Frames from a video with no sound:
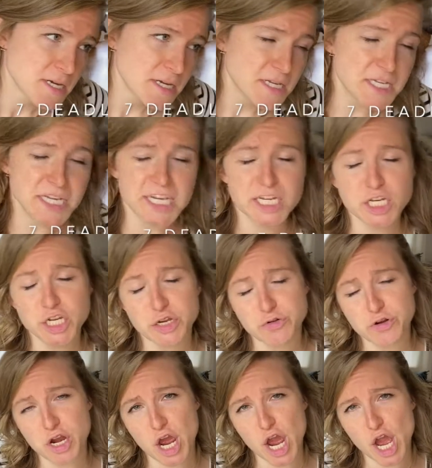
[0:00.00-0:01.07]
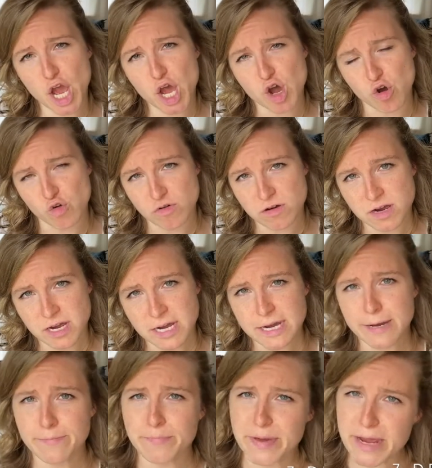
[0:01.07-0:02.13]
"Did you know a
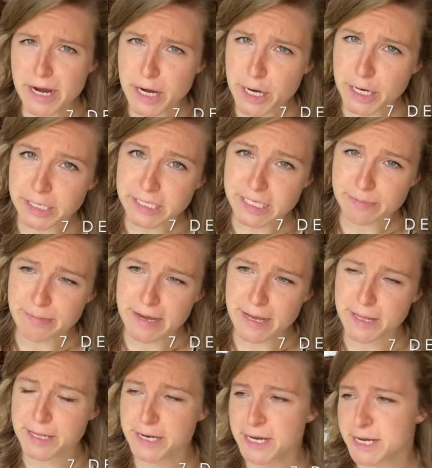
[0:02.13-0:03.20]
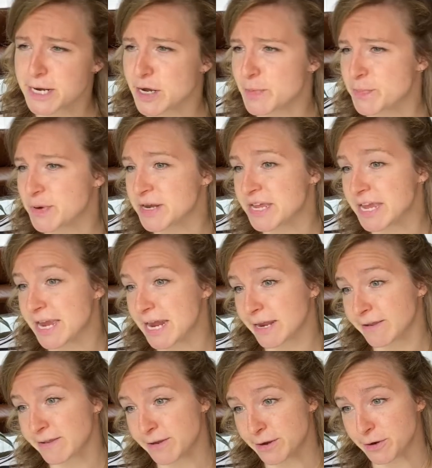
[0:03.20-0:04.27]
bear can smell an unopened can
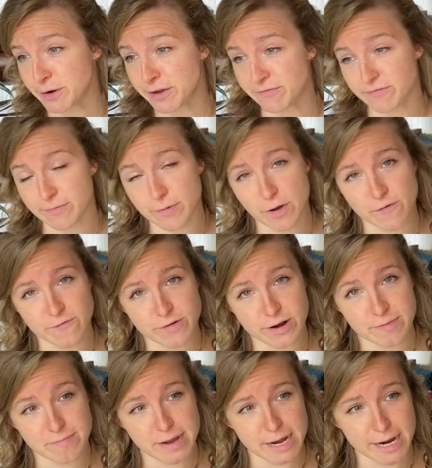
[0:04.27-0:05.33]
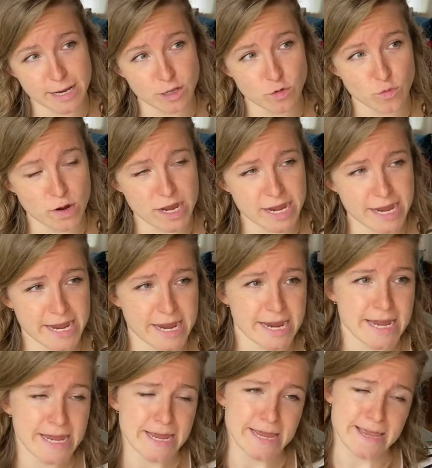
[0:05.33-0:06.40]
of tuna from over a mile away?
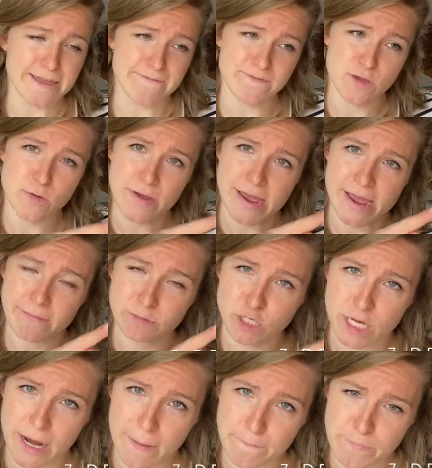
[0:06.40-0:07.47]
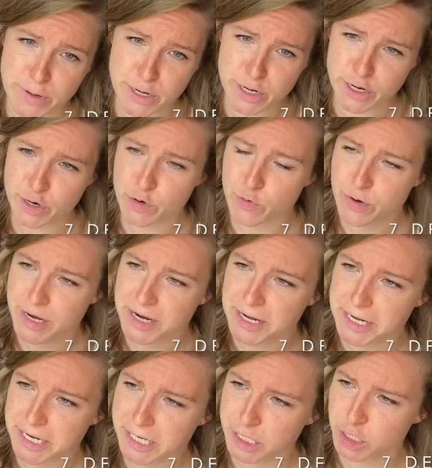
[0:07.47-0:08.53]
If you have shampoo,
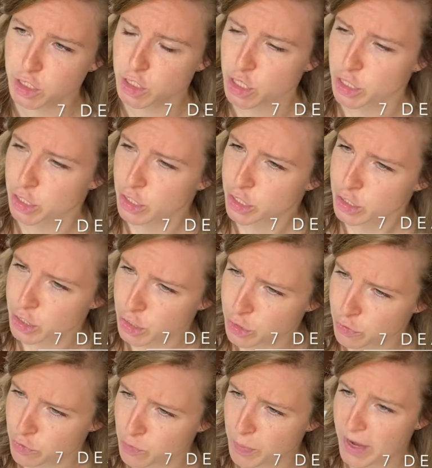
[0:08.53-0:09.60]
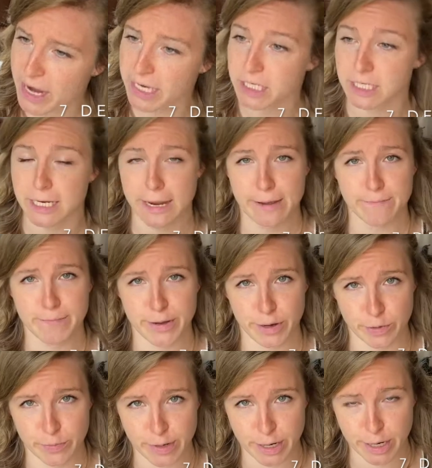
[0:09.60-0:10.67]
conditioner, toothpaste, better
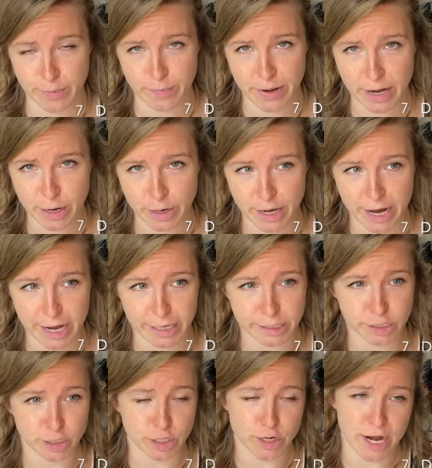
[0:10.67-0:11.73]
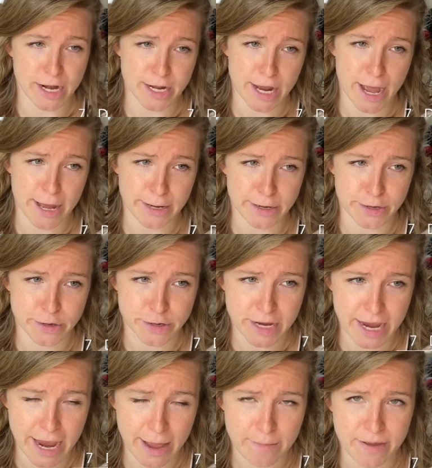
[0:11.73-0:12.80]
be in a bear canister and not in your
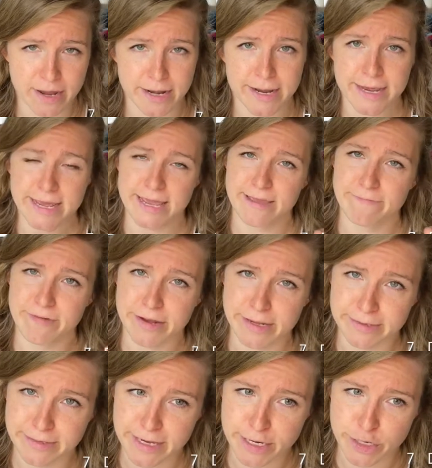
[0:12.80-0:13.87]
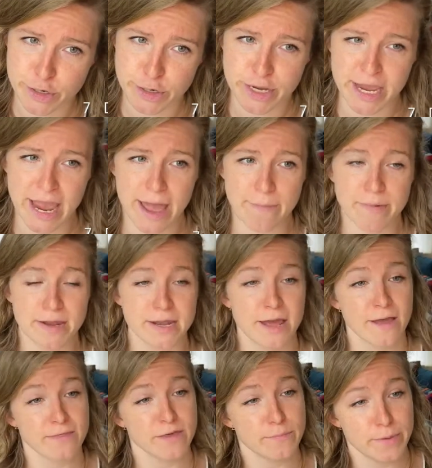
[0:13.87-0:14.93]
cabin. If it is in your cabin,
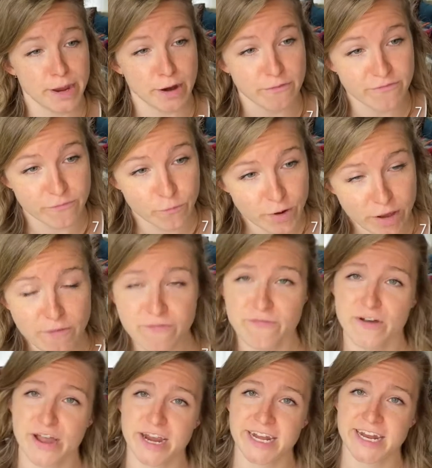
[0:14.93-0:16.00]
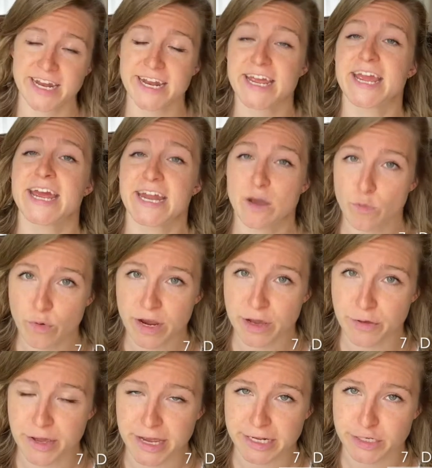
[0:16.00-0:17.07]
the bear will find it and it
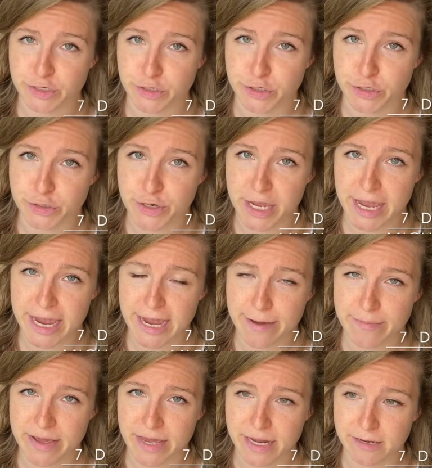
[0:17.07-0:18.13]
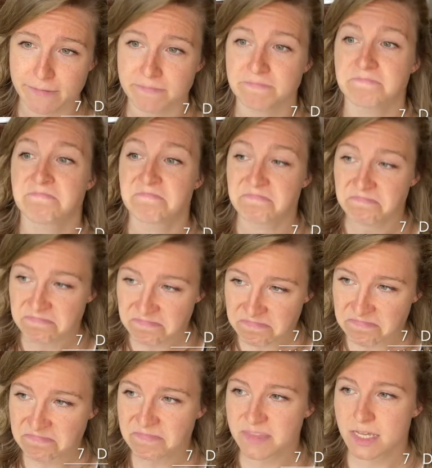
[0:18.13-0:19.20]
will enter your cabin."
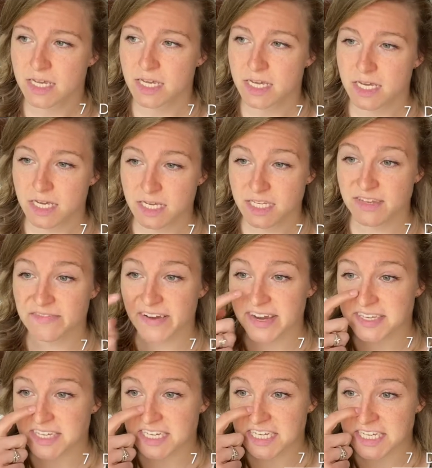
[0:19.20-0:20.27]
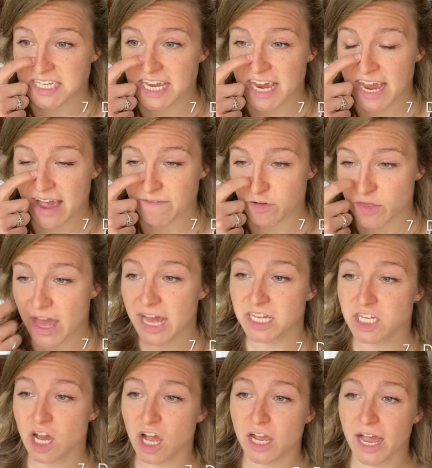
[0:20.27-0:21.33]
Suffice it to say, after that
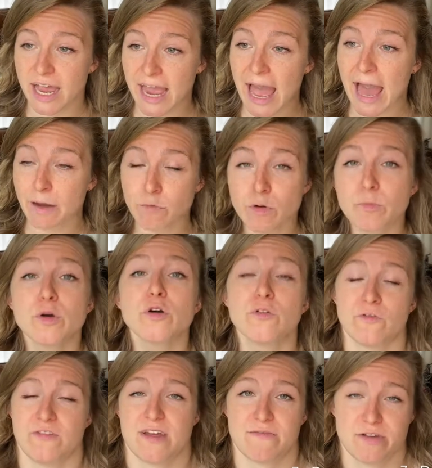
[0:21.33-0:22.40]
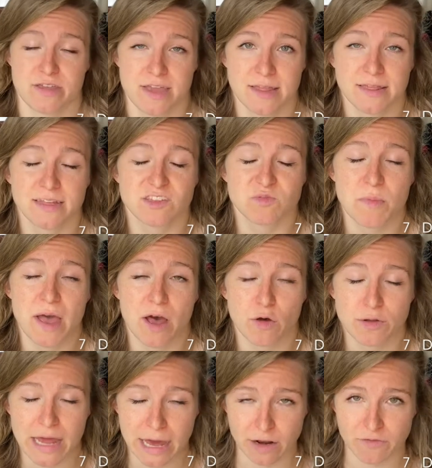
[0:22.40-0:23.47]
talk, I had removed everything that
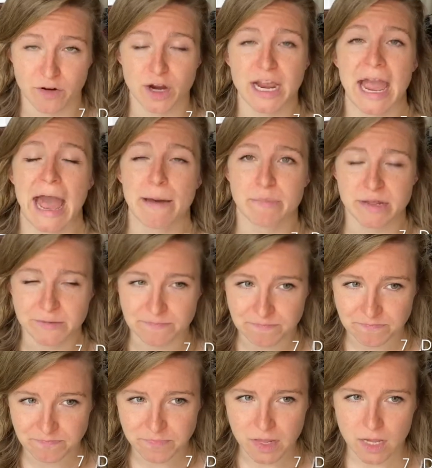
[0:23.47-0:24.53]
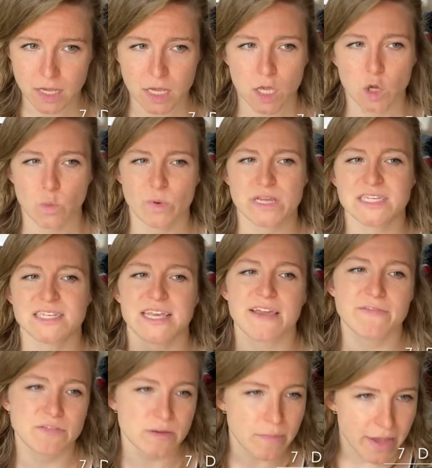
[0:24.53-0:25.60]
smelled out of our cabin. We
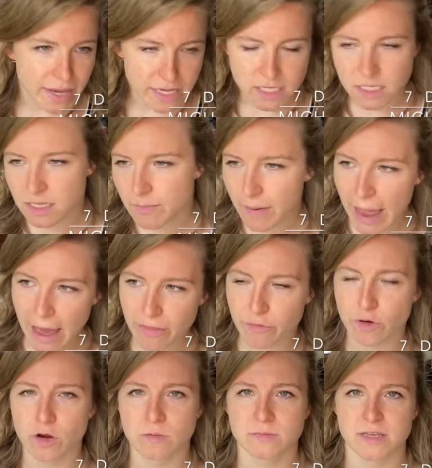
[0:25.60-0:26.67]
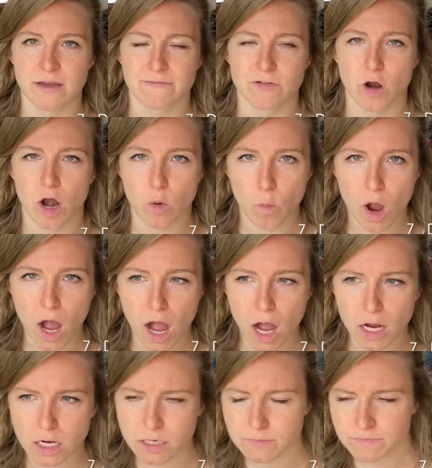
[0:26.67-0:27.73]
safely make it to the bathrooms after our walk.